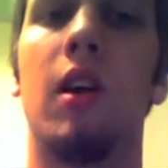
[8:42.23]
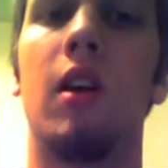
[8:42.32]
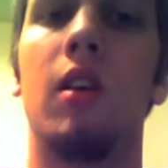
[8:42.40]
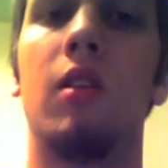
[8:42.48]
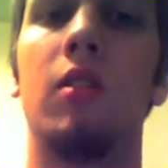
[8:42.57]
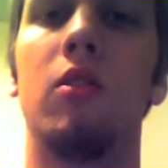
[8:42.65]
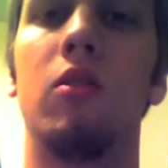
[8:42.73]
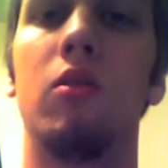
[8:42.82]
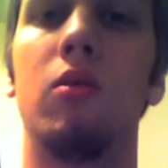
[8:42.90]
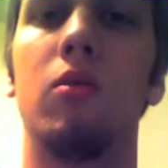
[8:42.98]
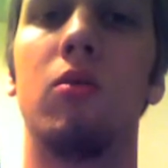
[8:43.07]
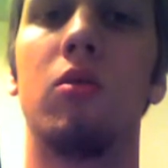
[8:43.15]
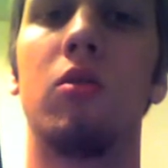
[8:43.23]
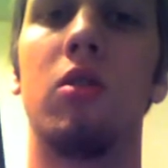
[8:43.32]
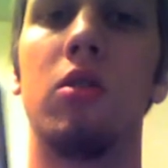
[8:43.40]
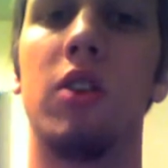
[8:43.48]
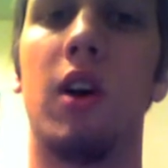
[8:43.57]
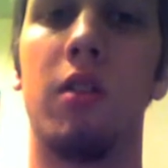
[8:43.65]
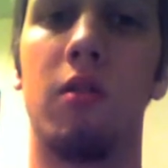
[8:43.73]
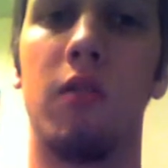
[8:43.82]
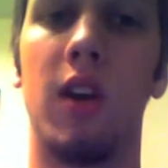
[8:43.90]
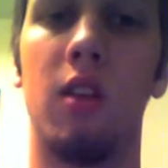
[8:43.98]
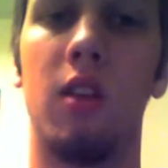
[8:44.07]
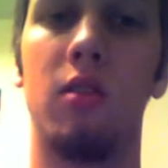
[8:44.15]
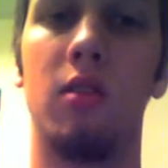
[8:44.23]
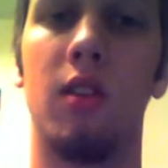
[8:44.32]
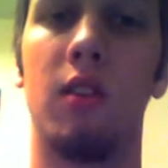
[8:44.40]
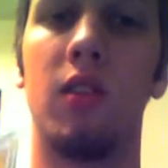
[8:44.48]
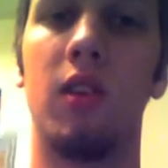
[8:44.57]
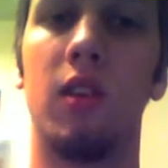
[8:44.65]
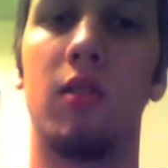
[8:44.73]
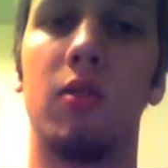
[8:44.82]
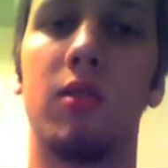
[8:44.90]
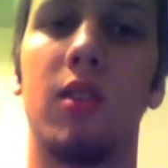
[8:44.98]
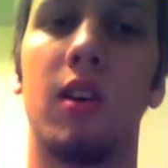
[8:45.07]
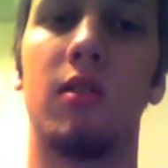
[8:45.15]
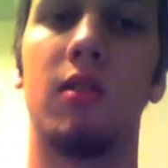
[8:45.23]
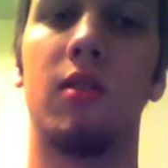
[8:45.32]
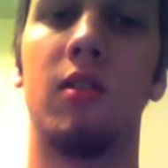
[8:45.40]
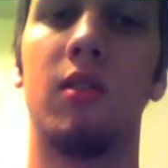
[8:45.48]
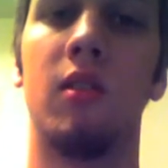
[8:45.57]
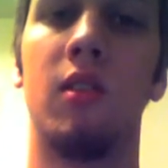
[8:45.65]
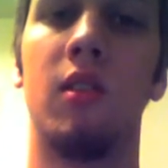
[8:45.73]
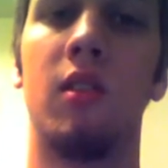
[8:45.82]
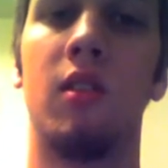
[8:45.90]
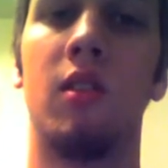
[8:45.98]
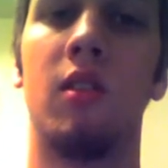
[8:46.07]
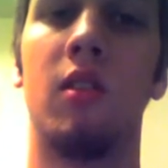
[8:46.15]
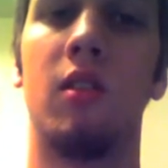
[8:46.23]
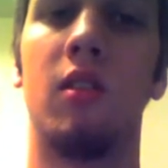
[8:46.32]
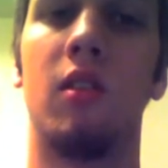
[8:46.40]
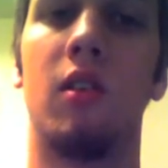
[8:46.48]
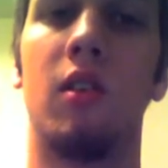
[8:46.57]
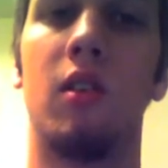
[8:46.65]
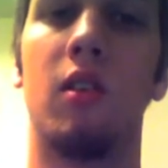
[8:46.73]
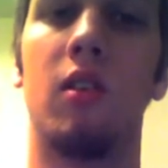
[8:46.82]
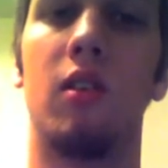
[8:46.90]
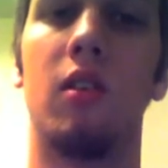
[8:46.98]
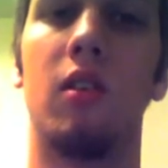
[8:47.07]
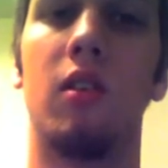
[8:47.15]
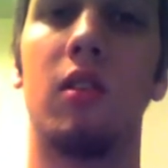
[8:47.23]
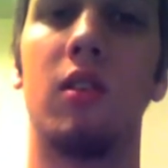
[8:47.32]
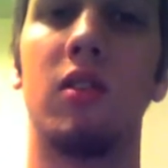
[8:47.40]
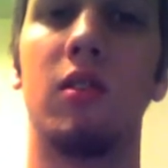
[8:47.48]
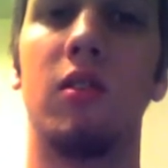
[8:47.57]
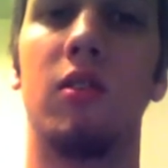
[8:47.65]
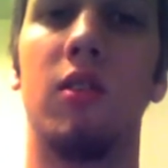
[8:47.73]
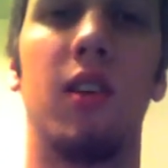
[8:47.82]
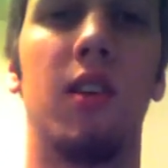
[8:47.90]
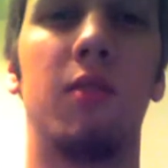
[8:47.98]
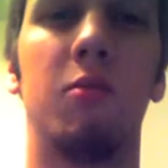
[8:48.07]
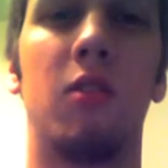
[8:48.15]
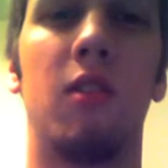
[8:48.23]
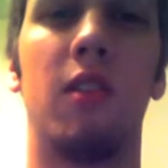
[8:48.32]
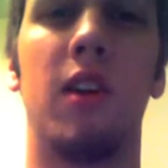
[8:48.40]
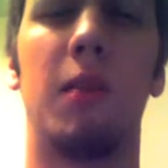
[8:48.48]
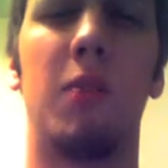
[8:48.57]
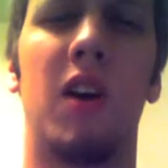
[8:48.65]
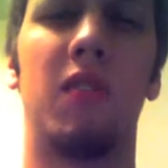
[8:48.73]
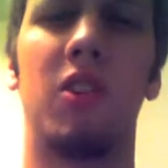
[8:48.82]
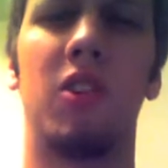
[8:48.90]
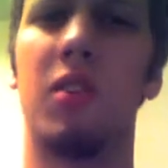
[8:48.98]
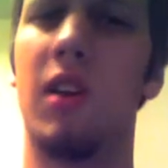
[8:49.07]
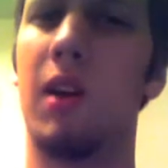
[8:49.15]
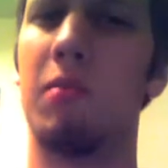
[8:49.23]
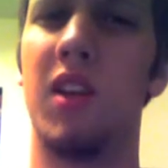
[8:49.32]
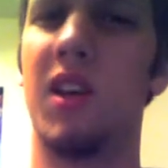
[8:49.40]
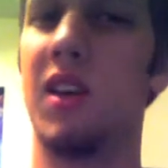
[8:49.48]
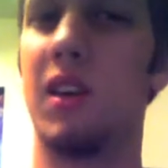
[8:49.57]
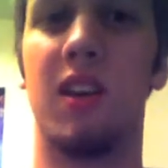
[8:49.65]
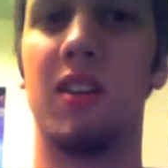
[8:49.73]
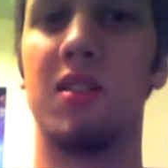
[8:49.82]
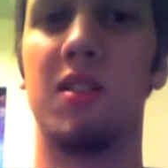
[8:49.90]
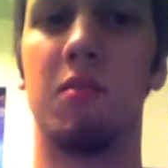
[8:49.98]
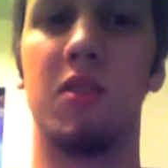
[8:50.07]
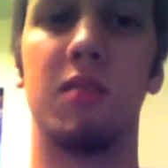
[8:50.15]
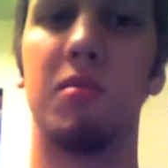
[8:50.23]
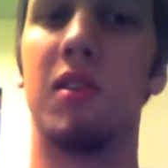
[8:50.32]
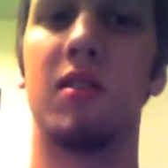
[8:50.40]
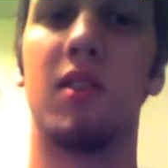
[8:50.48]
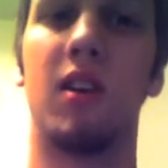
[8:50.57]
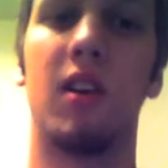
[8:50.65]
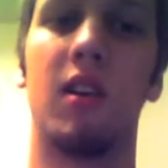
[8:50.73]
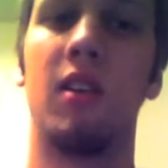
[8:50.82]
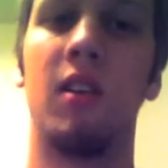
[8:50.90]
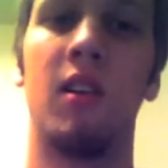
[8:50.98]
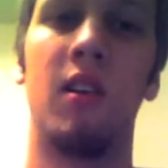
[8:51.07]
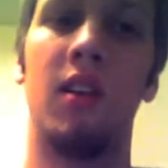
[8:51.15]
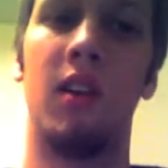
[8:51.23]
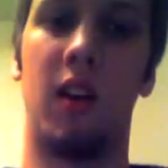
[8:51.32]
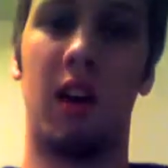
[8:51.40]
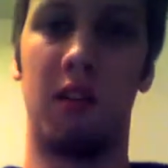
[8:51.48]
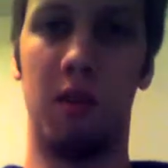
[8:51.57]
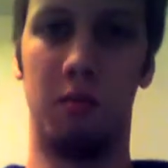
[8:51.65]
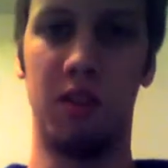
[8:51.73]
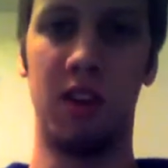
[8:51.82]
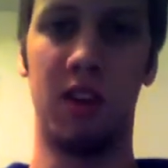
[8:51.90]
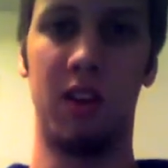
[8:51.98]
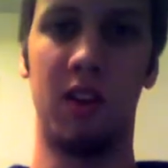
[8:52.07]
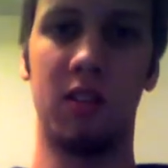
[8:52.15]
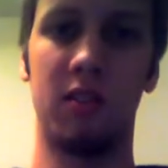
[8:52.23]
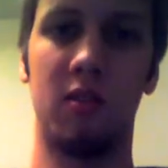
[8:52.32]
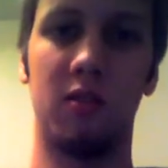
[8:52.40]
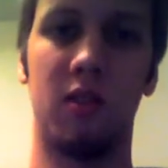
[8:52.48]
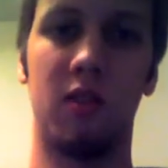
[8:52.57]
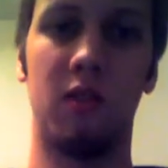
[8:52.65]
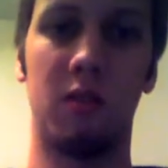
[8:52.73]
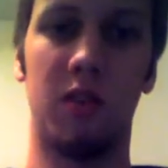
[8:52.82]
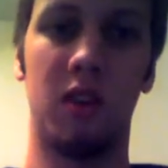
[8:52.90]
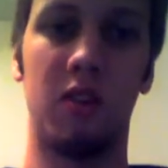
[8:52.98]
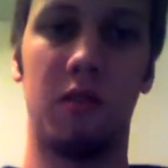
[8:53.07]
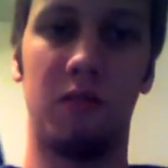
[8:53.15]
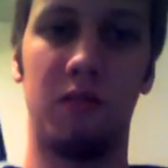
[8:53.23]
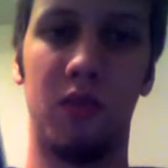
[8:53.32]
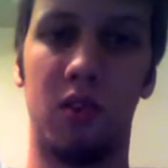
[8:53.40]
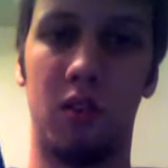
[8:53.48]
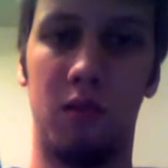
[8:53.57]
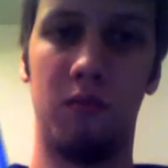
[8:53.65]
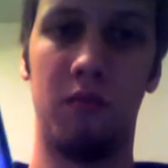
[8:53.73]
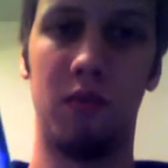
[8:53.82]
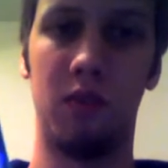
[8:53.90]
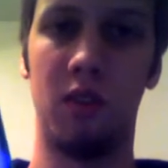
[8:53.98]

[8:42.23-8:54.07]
and to Kuldotha Red. I feel like those decks are good against me, or that I'm not very good at playing against them, just because I haven't played against those ones very much. So